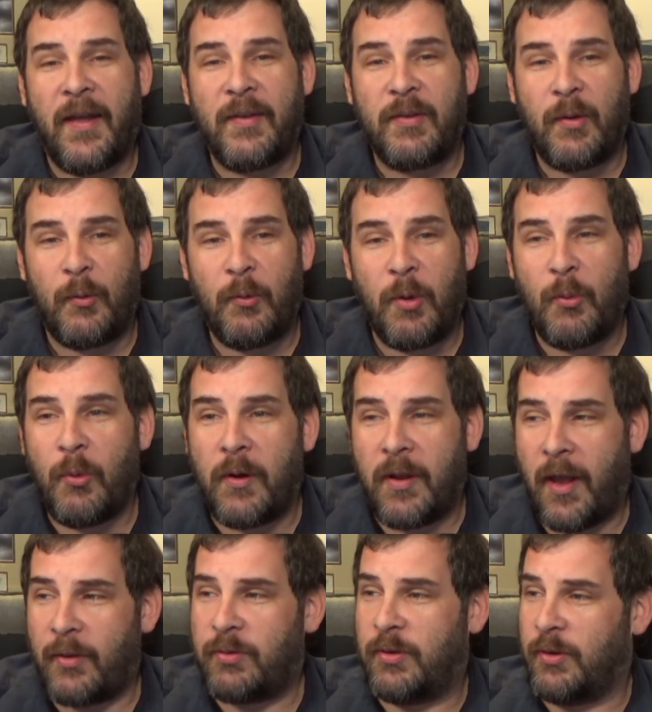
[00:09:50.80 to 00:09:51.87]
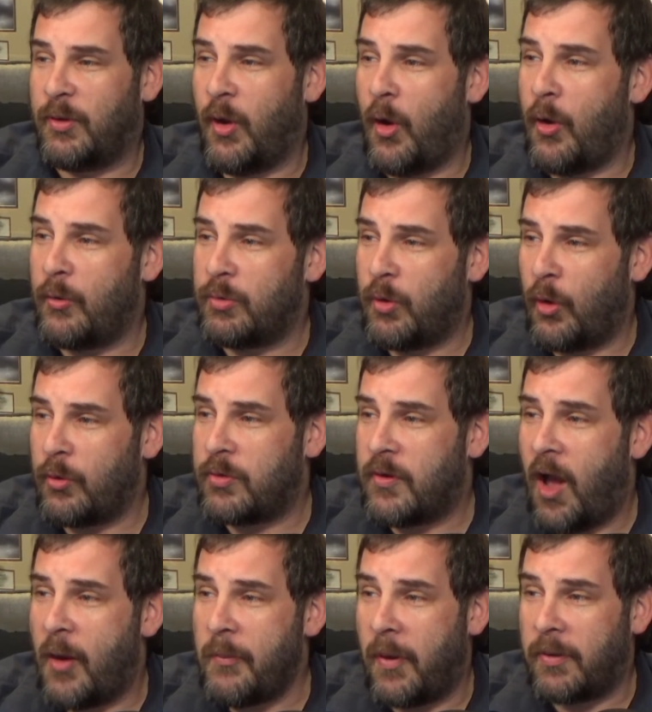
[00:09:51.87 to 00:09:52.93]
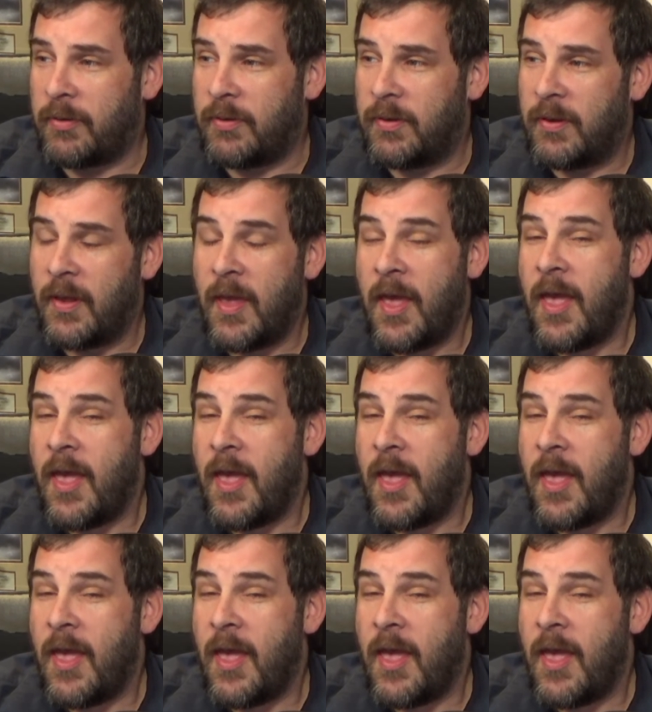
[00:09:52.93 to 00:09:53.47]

we will get to those comments.